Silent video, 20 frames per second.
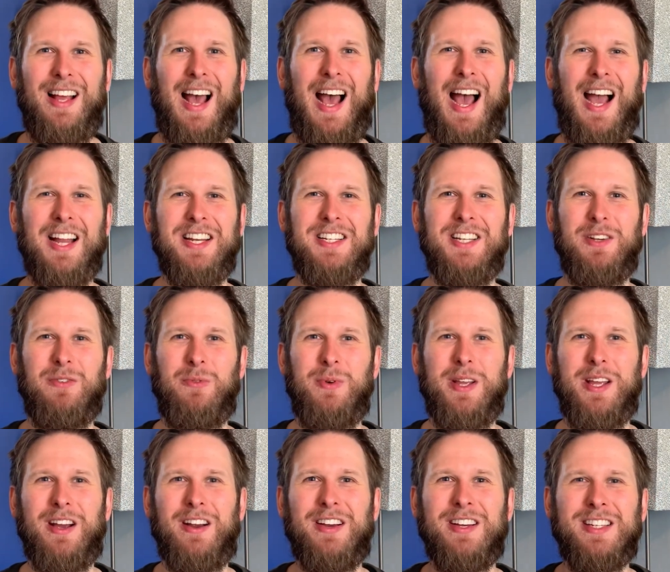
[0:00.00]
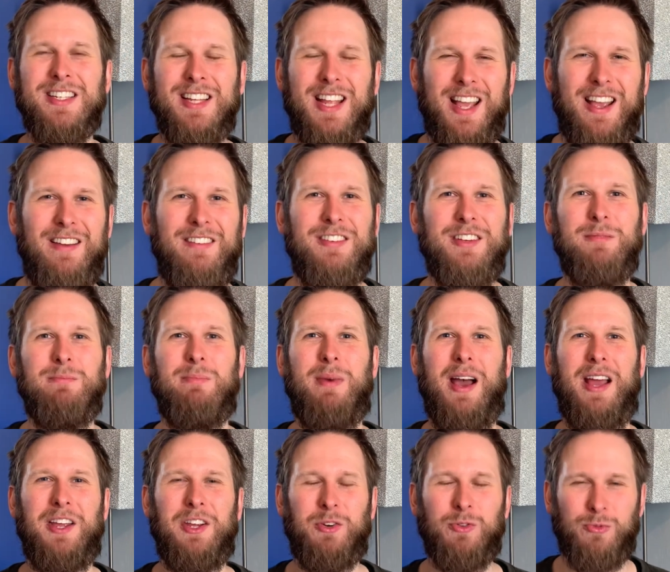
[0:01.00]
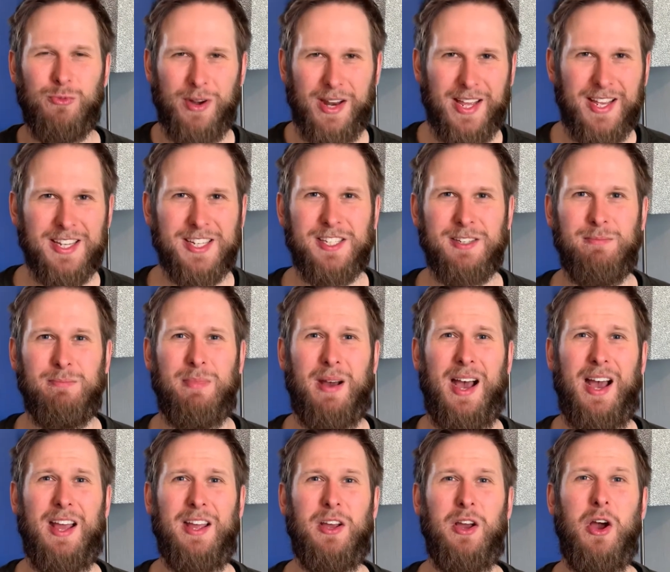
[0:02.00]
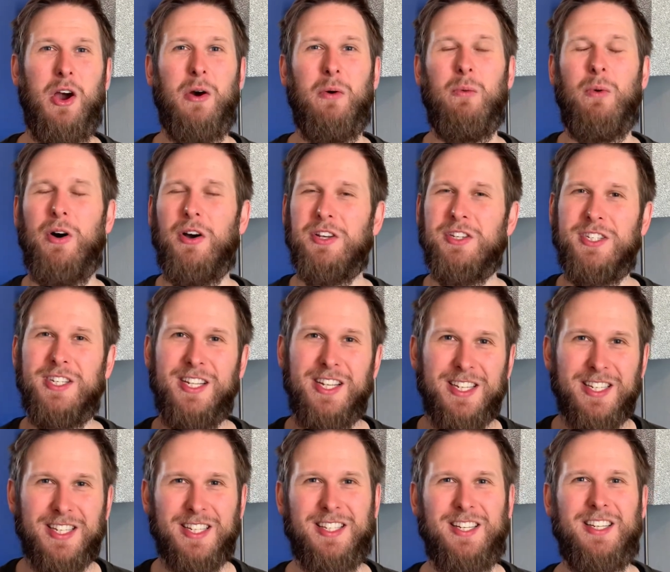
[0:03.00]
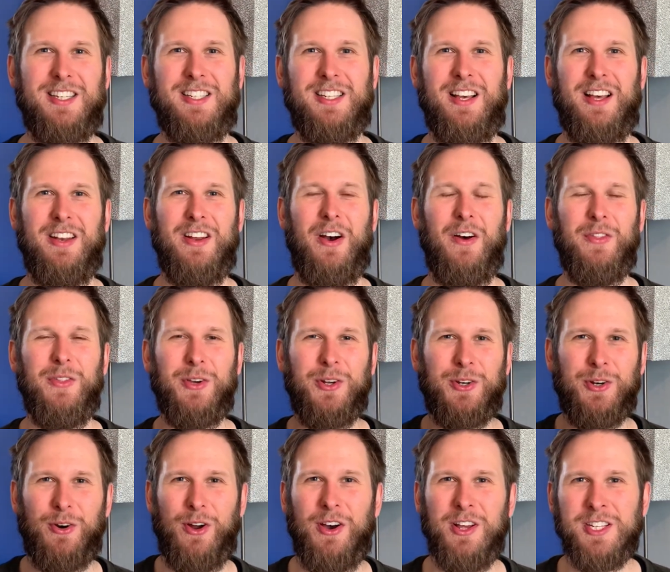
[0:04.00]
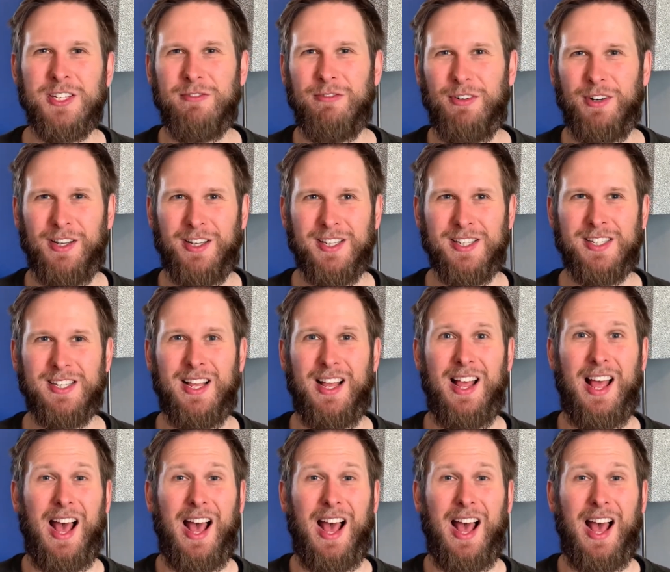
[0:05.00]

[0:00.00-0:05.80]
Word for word: Actually, we are saved by grace, by what Jesus has done on the cross for us.